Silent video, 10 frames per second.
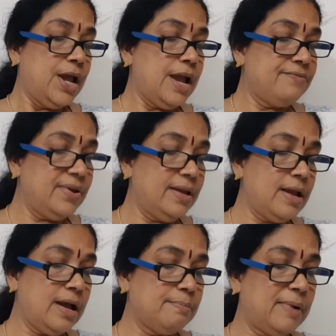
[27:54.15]
heavy
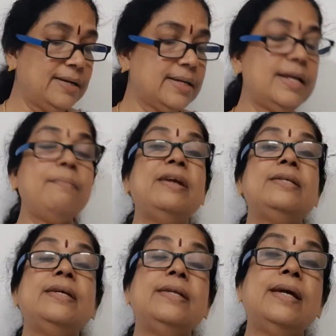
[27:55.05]
and bulky
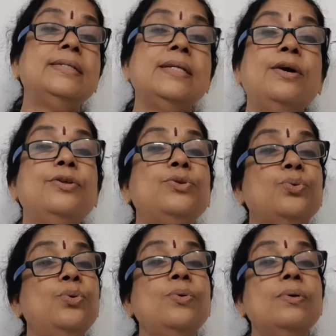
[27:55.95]
materials
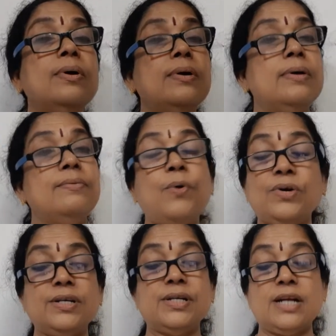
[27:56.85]
through
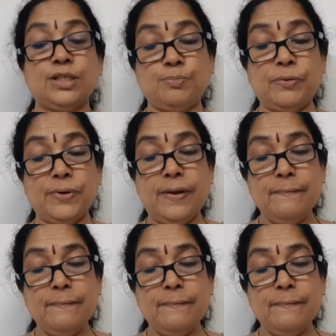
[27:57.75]
water transport.